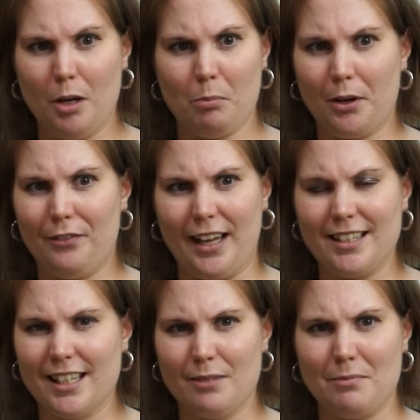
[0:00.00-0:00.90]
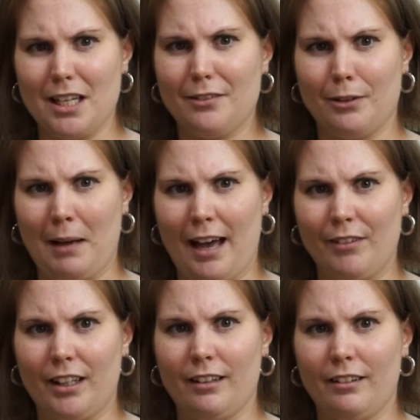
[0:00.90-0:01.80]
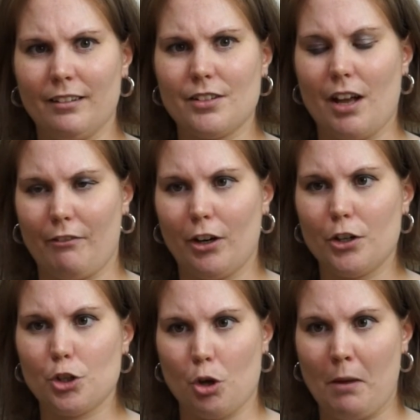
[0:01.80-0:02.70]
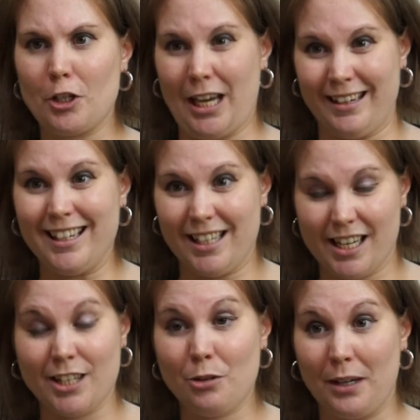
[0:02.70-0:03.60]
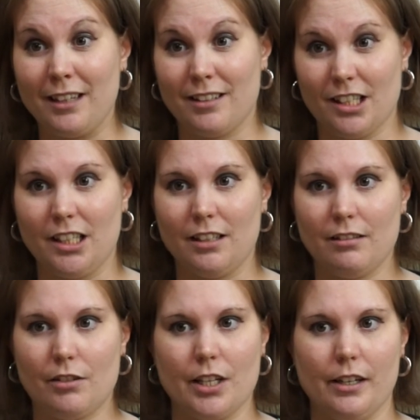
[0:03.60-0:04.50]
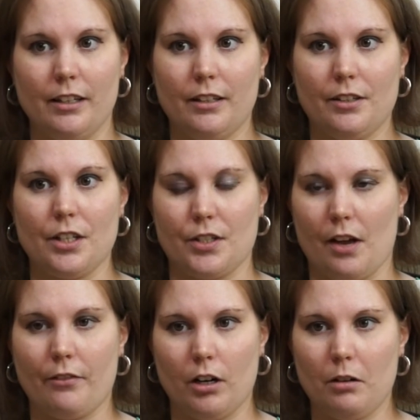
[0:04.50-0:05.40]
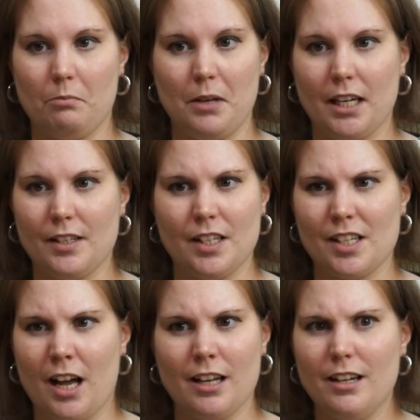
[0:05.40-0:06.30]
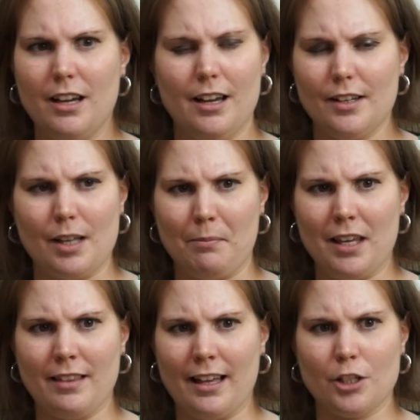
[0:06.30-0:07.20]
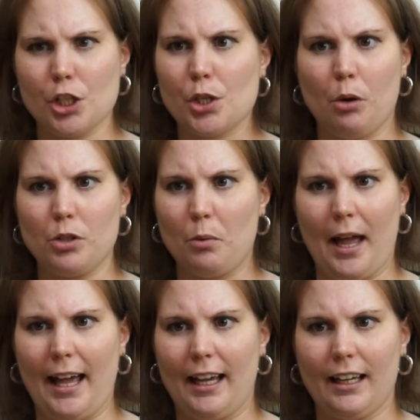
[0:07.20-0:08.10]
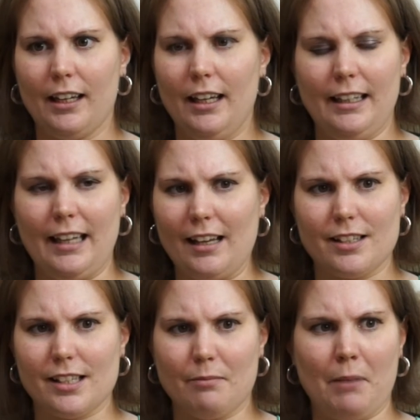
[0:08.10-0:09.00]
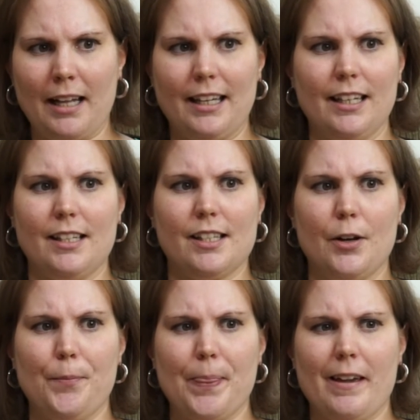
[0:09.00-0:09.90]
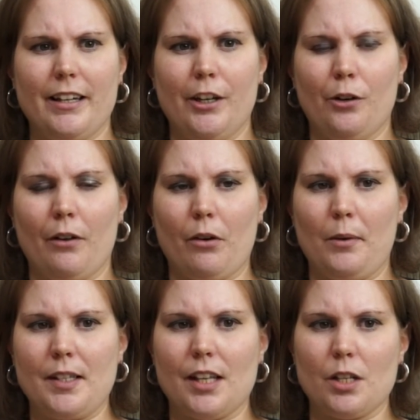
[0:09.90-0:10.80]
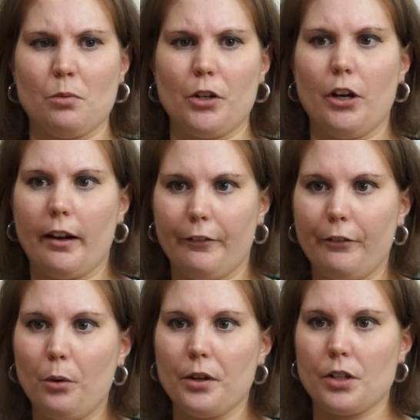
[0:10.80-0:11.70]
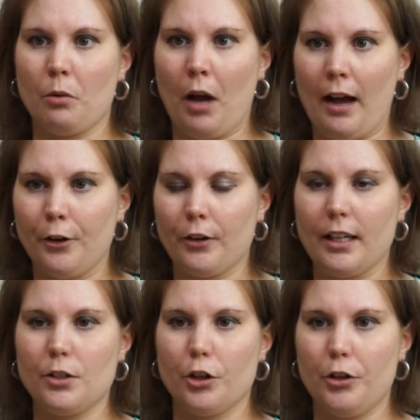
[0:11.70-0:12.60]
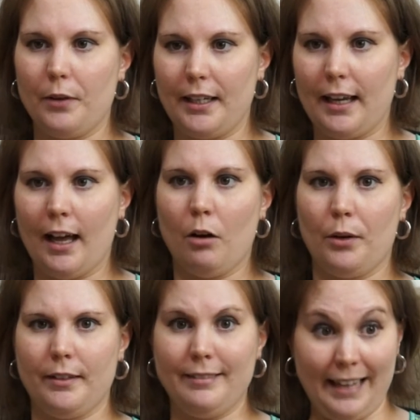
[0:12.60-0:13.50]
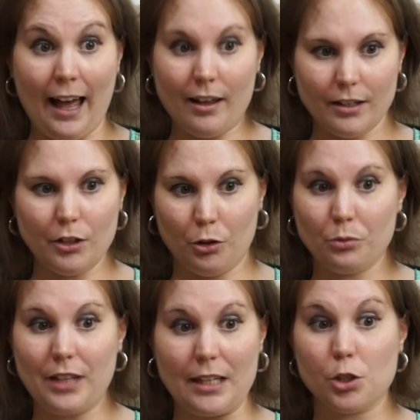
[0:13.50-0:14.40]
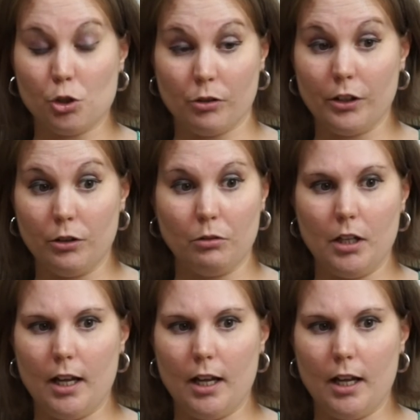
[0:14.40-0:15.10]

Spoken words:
prevented me from having suffered so much and continuing to suffer, because it's not something that just goes away. Yes, my kids, everyone says, well, you got to focus on how your kids are doing now, and yeah, that's true,